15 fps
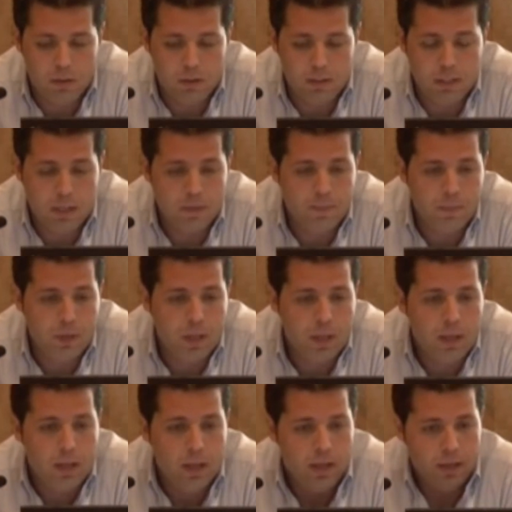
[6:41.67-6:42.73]
the site.
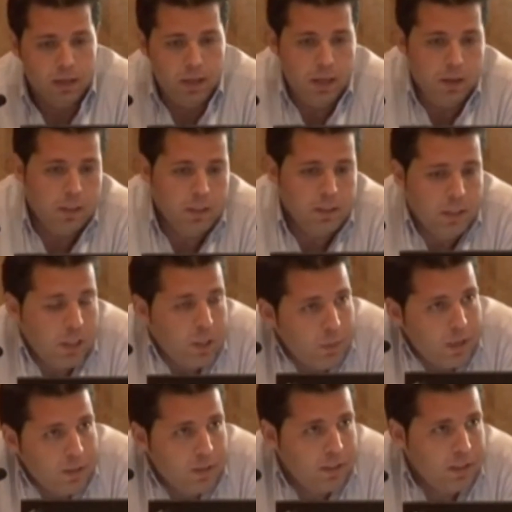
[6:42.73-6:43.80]
Now, let's talk
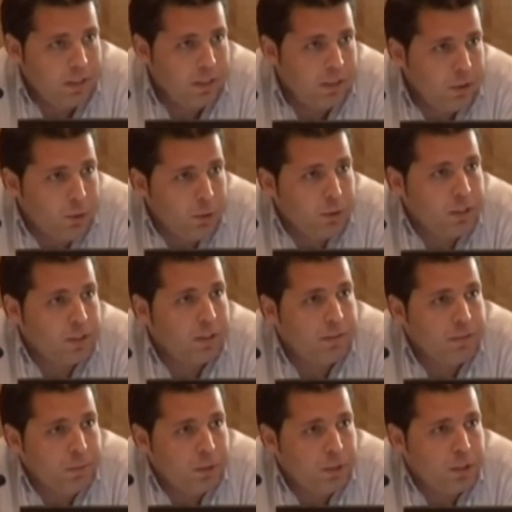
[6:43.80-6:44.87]
about the cool
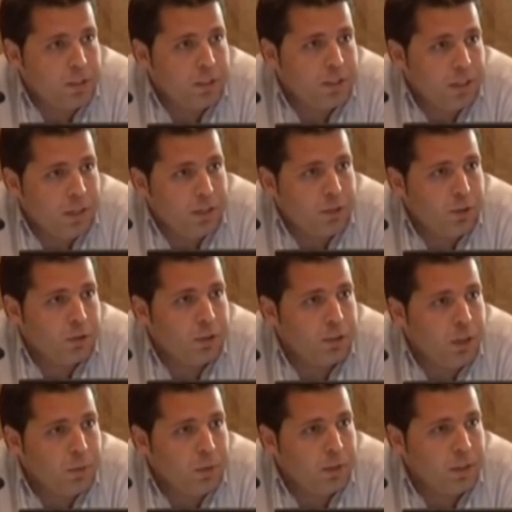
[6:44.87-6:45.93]
stuff, which is social
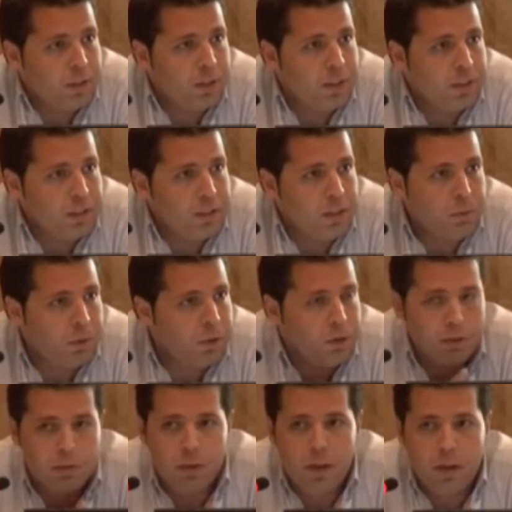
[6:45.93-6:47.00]
networking these days. We
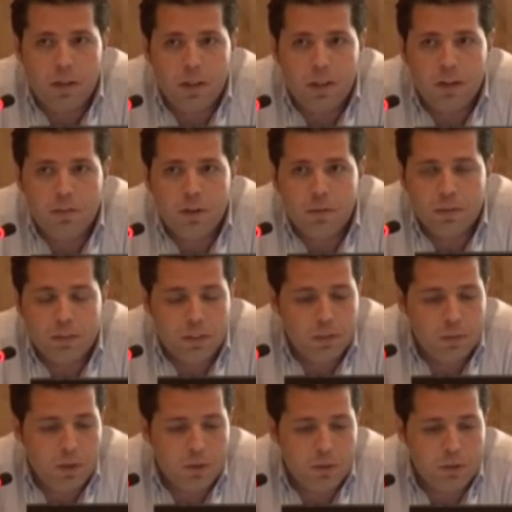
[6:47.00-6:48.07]
heard a lot of
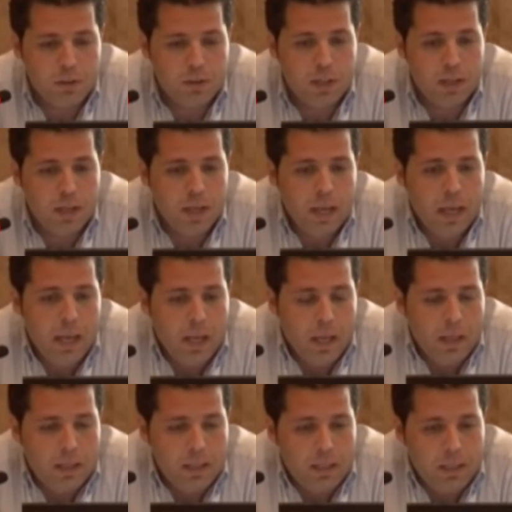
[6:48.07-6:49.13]
conversations about those today.
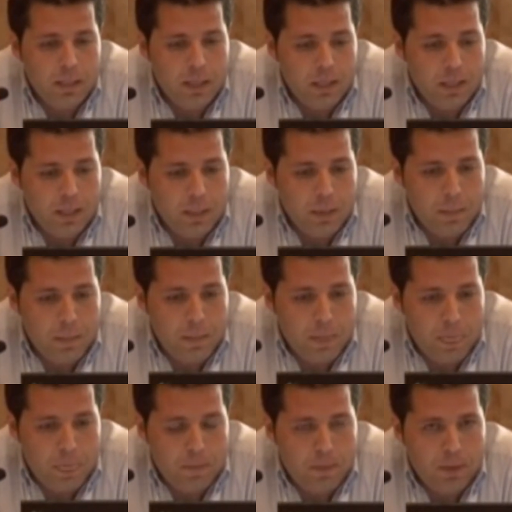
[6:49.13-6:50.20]

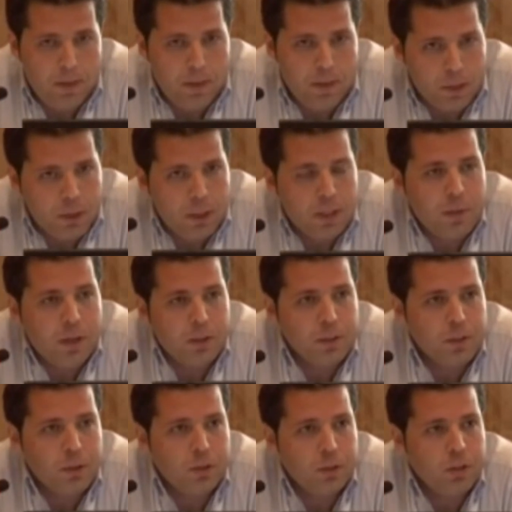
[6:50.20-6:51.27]
The good thing
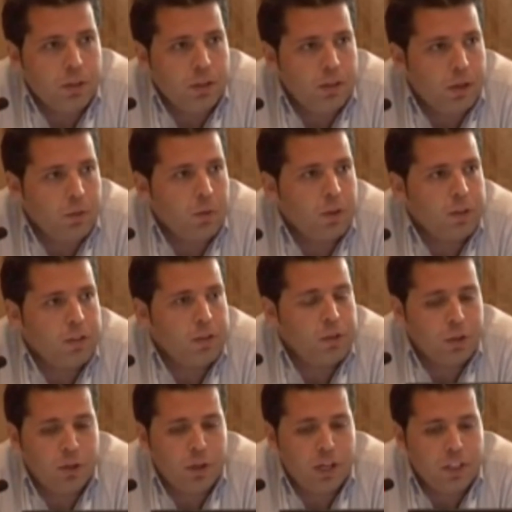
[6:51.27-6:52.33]
about social networks is
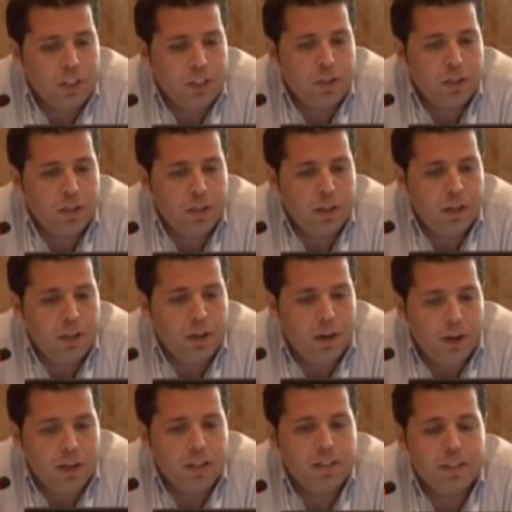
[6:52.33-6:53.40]
you're actually
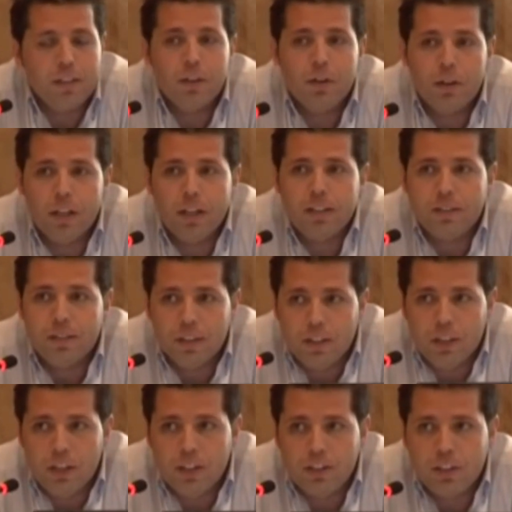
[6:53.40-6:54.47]
harnessing the collective
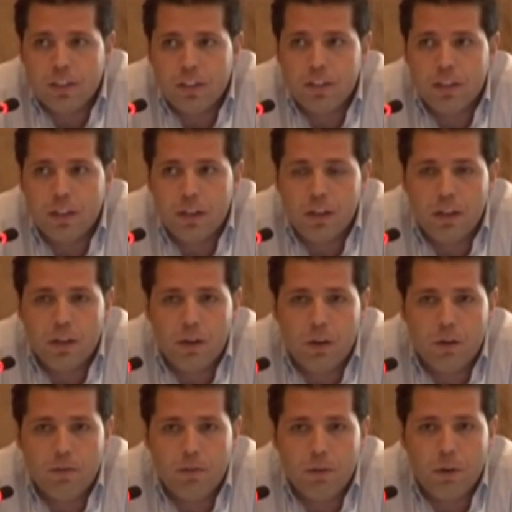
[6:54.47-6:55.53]
intelligence
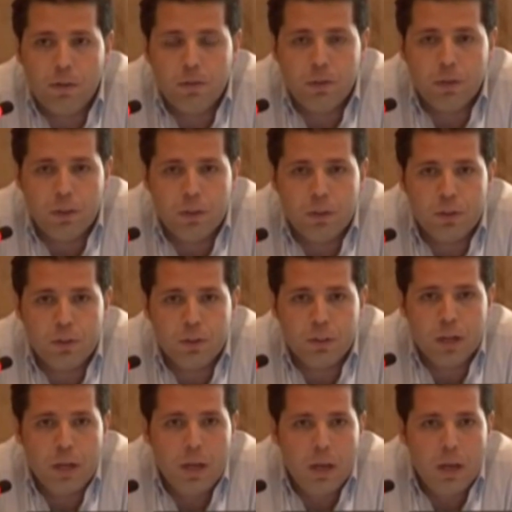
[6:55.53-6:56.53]
of your users.